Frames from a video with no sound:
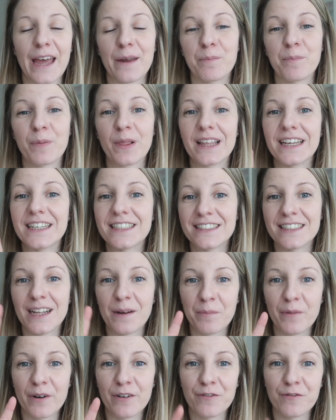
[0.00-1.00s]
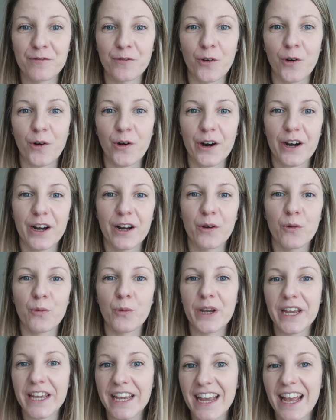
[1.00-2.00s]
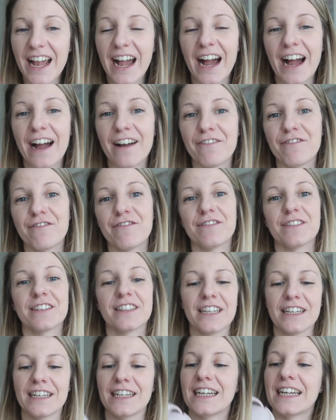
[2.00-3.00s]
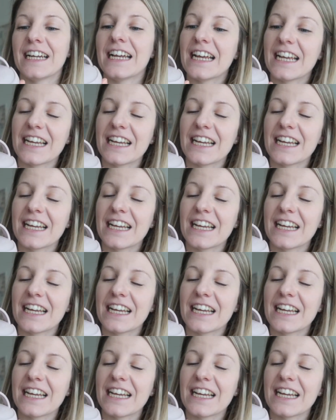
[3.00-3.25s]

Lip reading: At place number 4 we have the